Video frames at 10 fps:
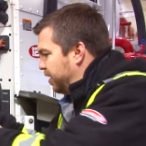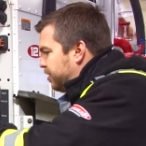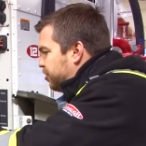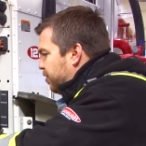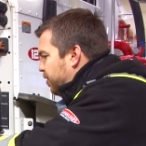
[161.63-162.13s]

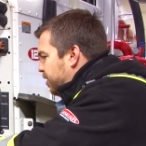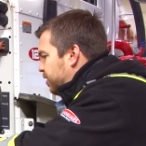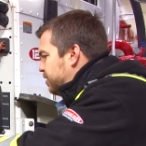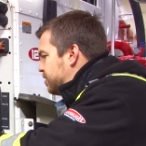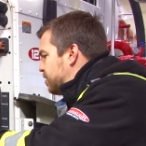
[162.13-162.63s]
engine
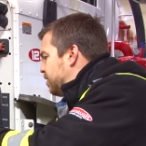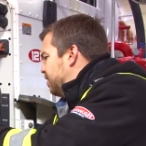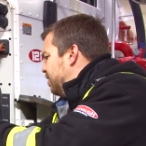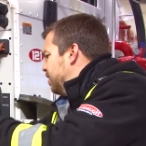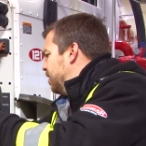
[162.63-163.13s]
oil is
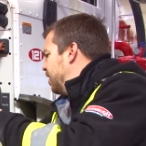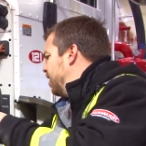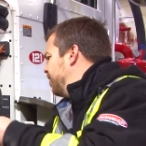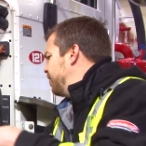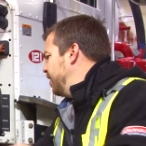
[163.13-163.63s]

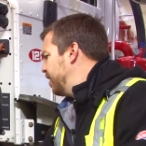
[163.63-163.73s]
at the